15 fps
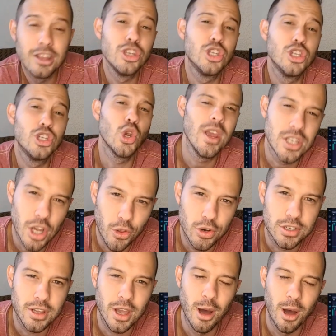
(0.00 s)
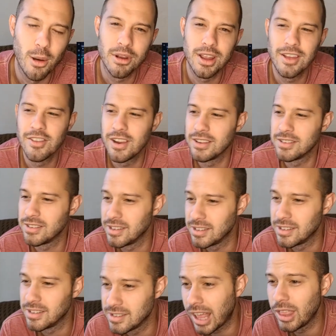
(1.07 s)
and enjoy each other's company, and that is
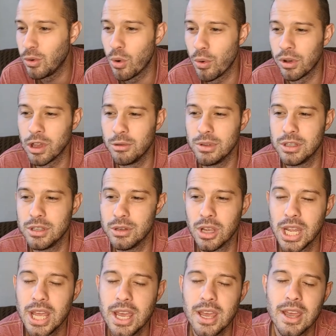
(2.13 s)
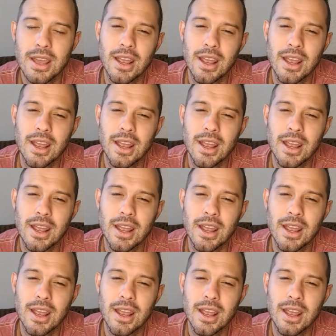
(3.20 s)
exactly what we're going to be doing.